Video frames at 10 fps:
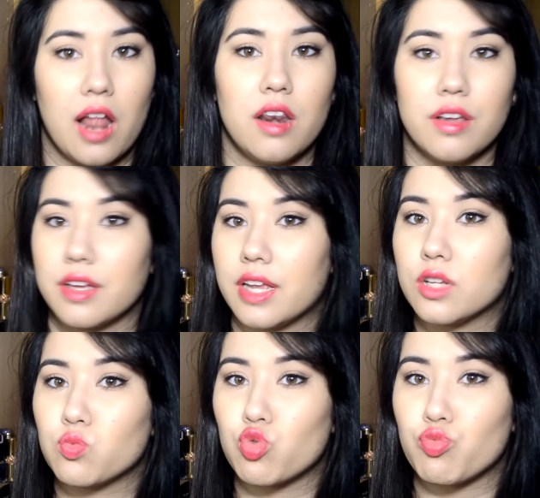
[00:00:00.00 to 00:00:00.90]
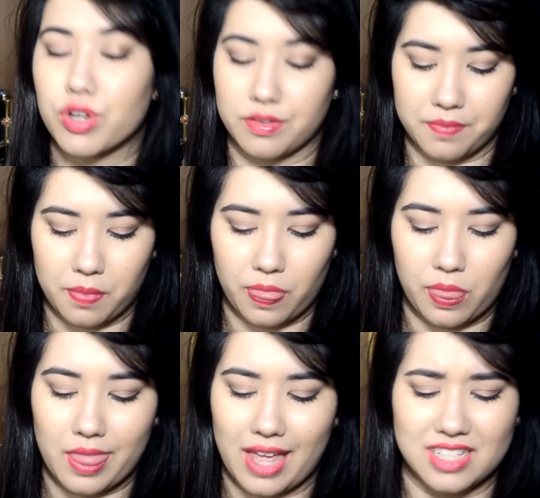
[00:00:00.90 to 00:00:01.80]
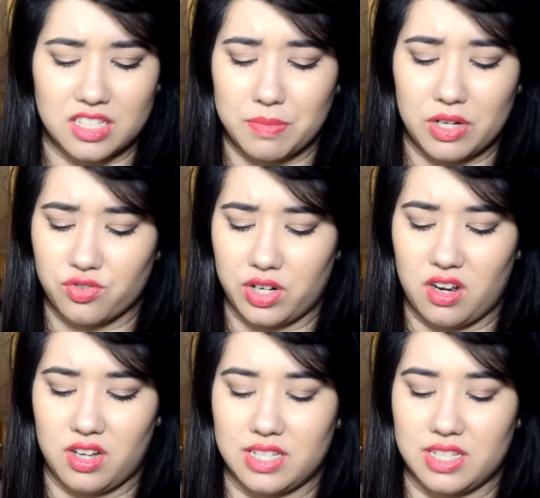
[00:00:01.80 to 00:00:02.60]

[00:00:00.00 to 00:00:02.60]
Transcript: Look at it. It smells really nice,